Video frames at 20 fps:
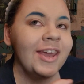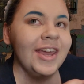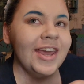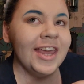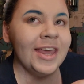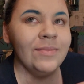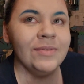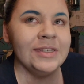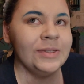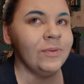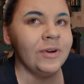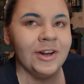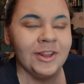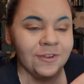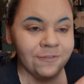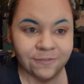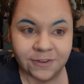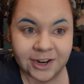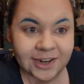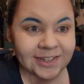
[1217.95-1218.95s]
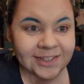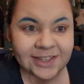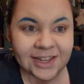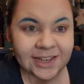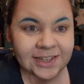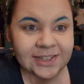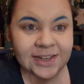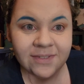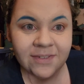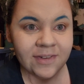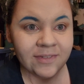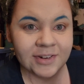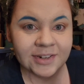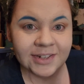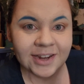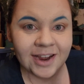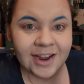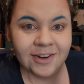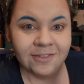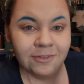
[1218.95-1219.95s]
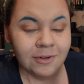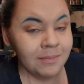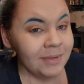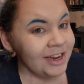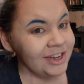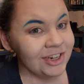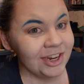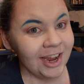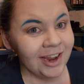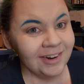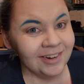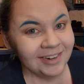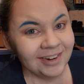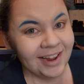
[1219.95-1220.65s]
It was one of the funnest things I've ever done for my channel,